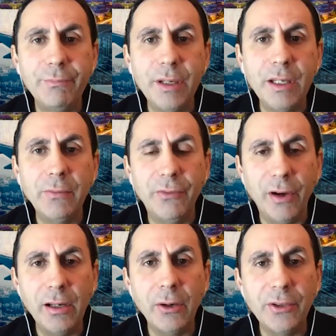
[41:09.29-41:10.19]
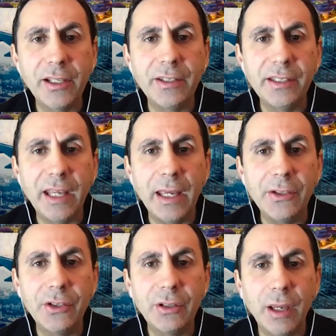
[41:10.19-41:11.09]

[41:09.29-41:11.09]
been very on the cutting edge.